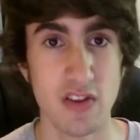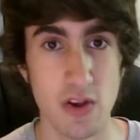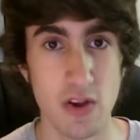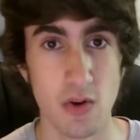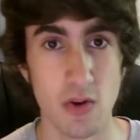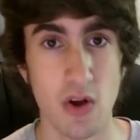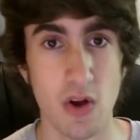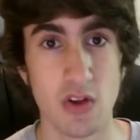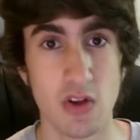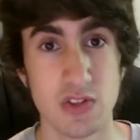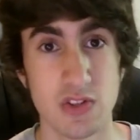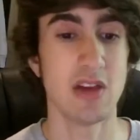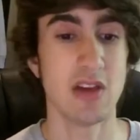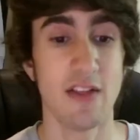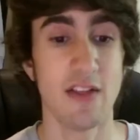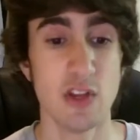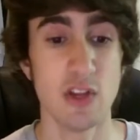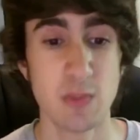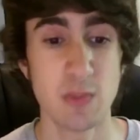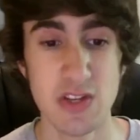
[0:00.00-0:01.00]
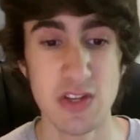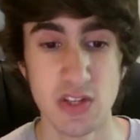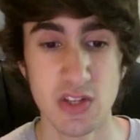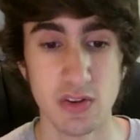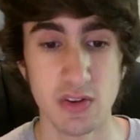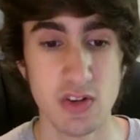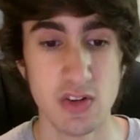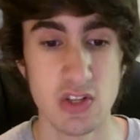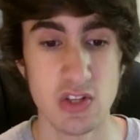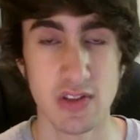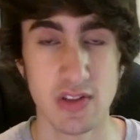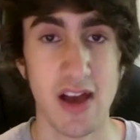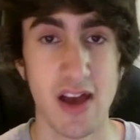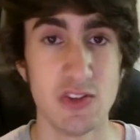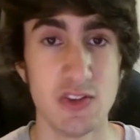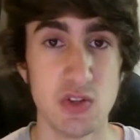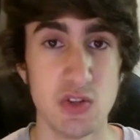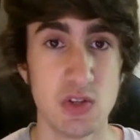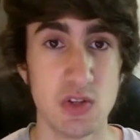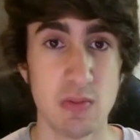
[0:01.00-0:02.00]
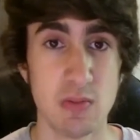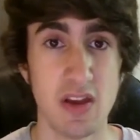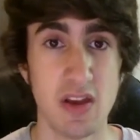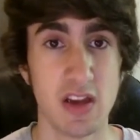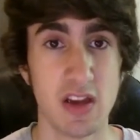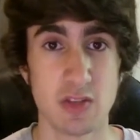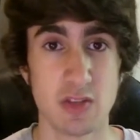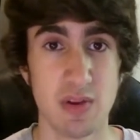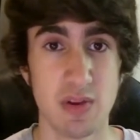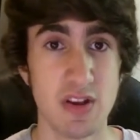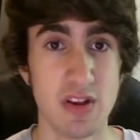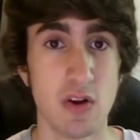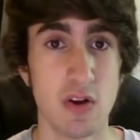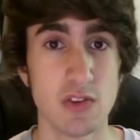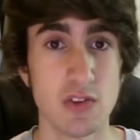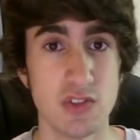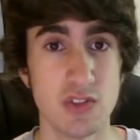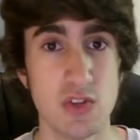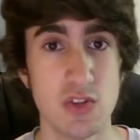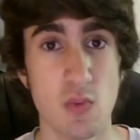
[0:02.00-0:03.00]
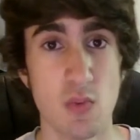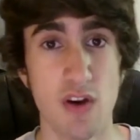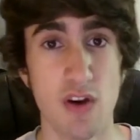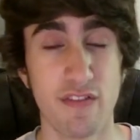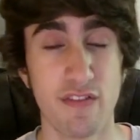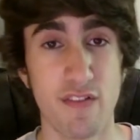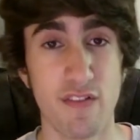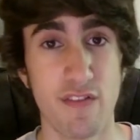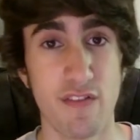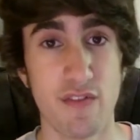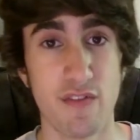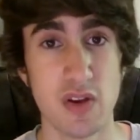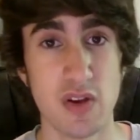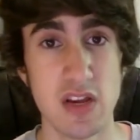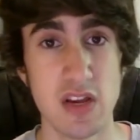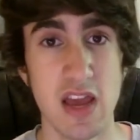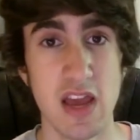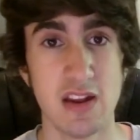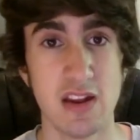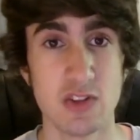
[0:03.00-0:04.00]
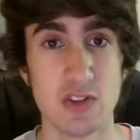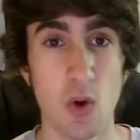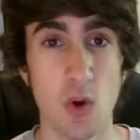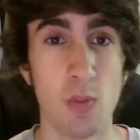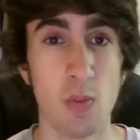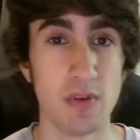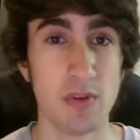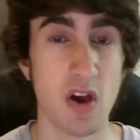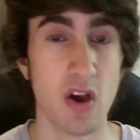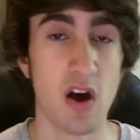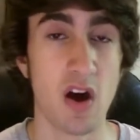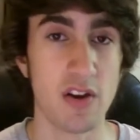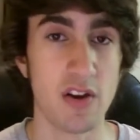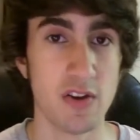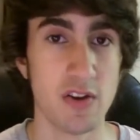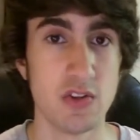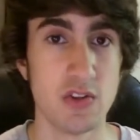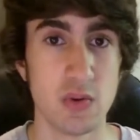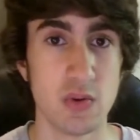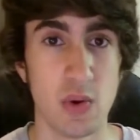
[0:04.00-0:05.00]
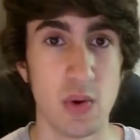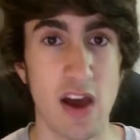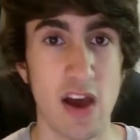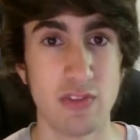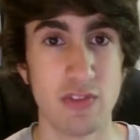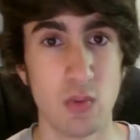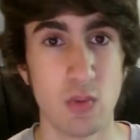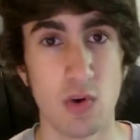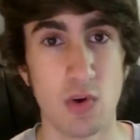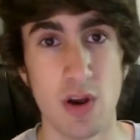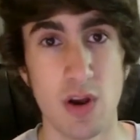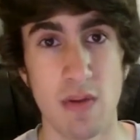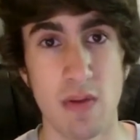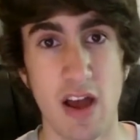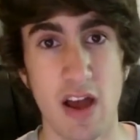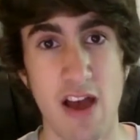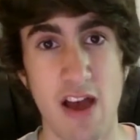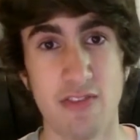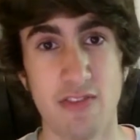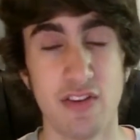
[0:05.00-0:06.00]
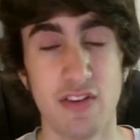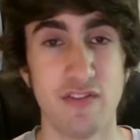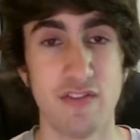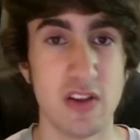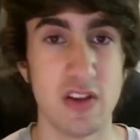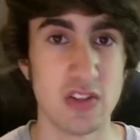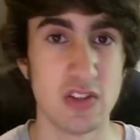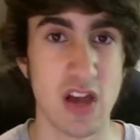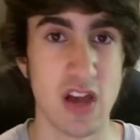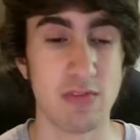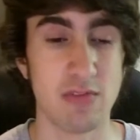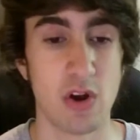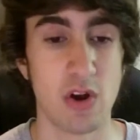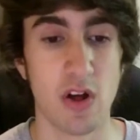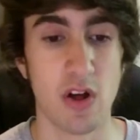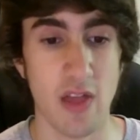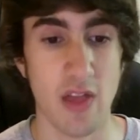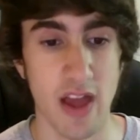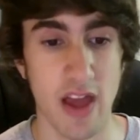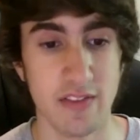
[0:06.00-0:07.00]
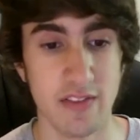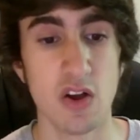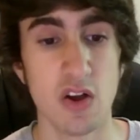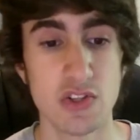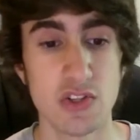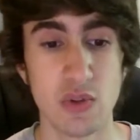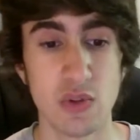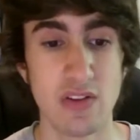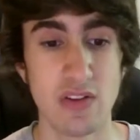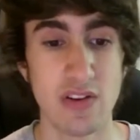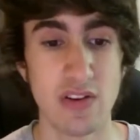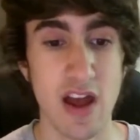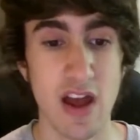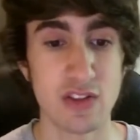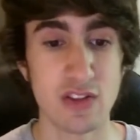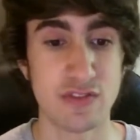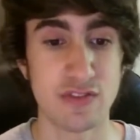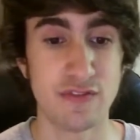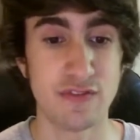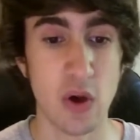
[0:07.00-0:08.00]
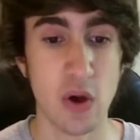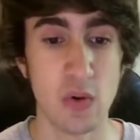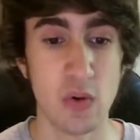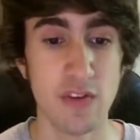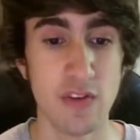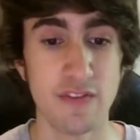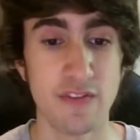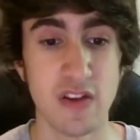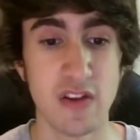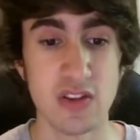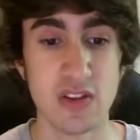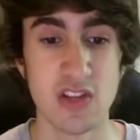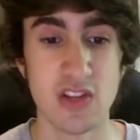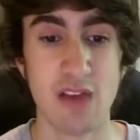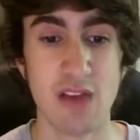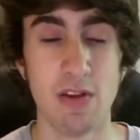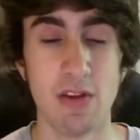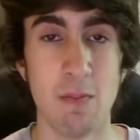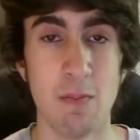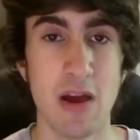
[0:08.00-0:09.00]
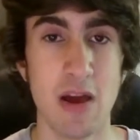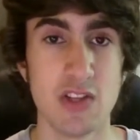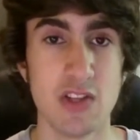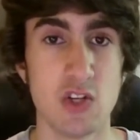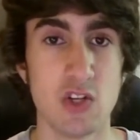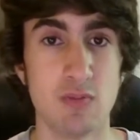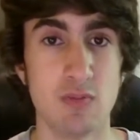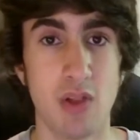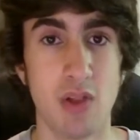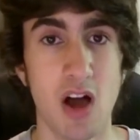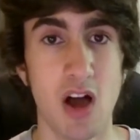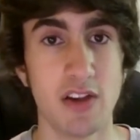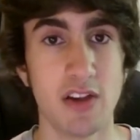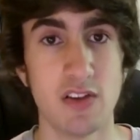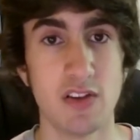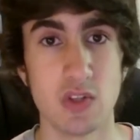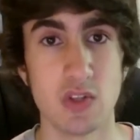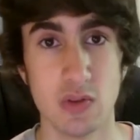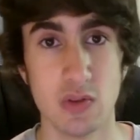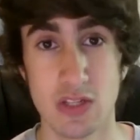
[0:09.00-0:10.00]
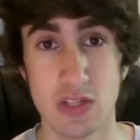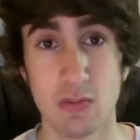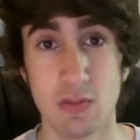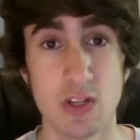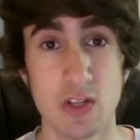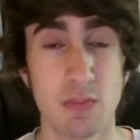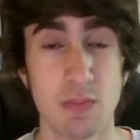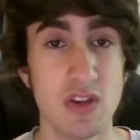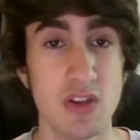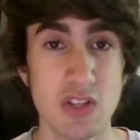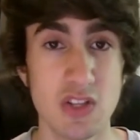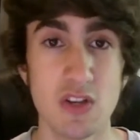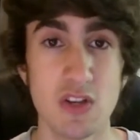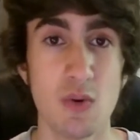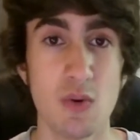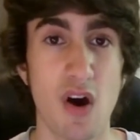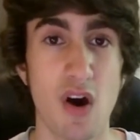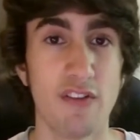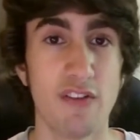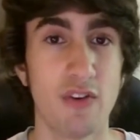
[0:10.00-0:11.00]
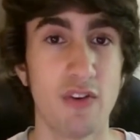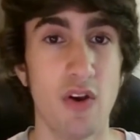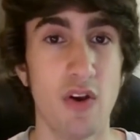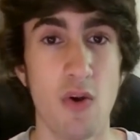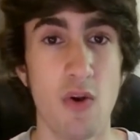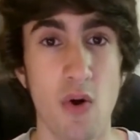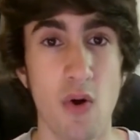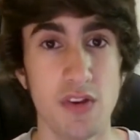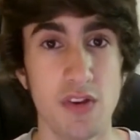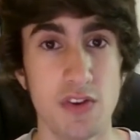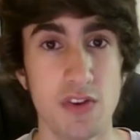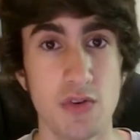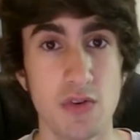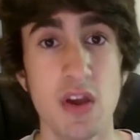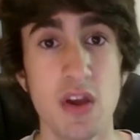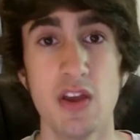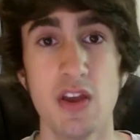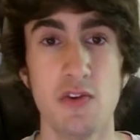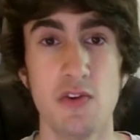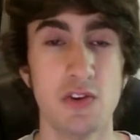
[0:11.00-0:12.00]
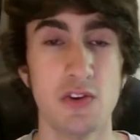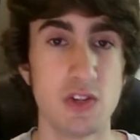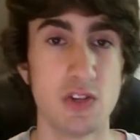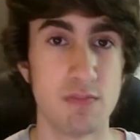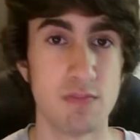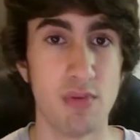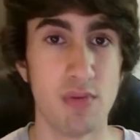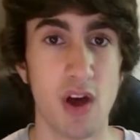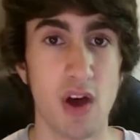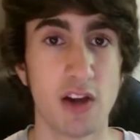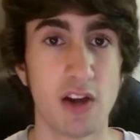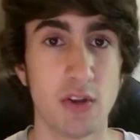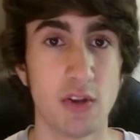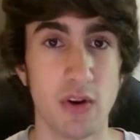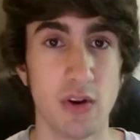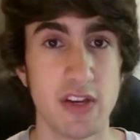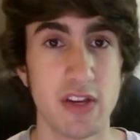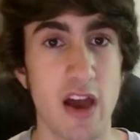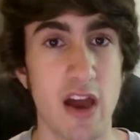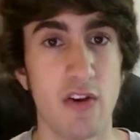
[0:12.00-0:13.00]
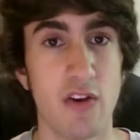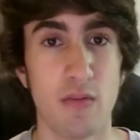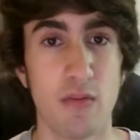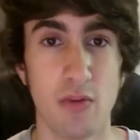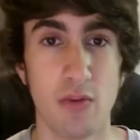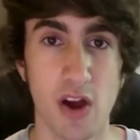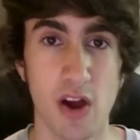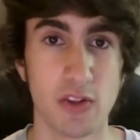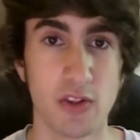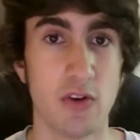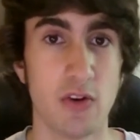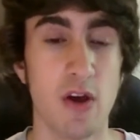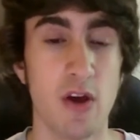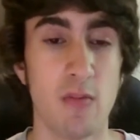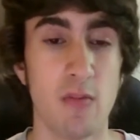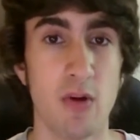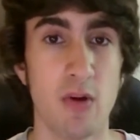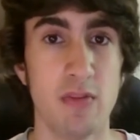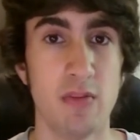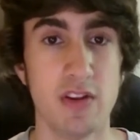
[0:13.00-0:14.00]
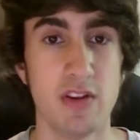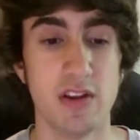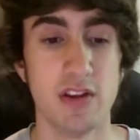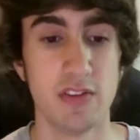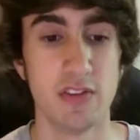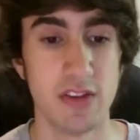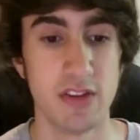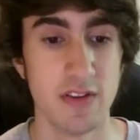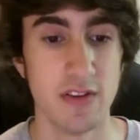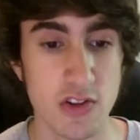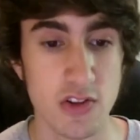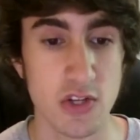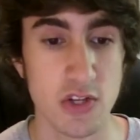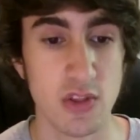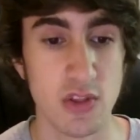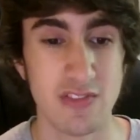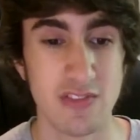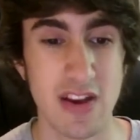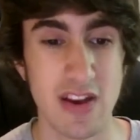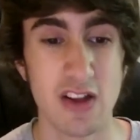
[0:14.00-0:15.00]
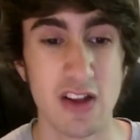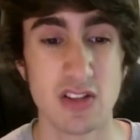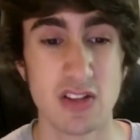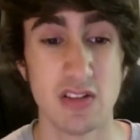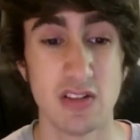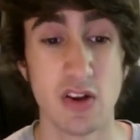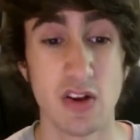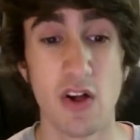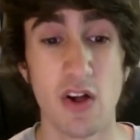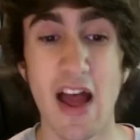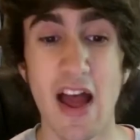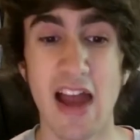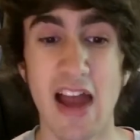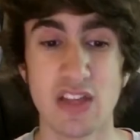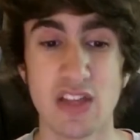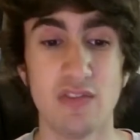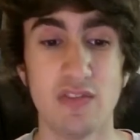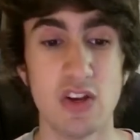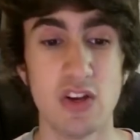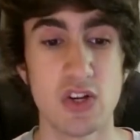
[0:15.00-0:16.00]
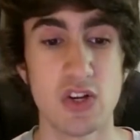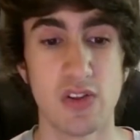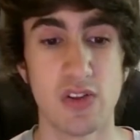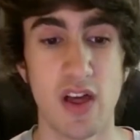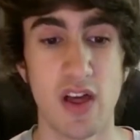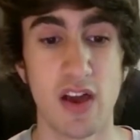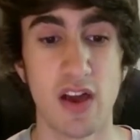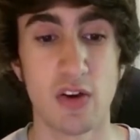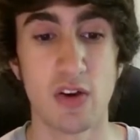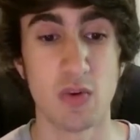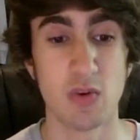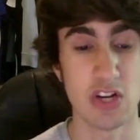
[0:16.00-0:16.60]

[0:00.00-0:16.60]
video calls. So yeah, this basically just allows you to make as many calls as you want for free and it's only audio so you don't have to worry about having to FaceTime and all that. Also, they announced phone, FaceTime, and message blocking. So if someone's pissing you off or annoying you, you can just block their account or block their number immediately. Also, they've announced something called activation lock,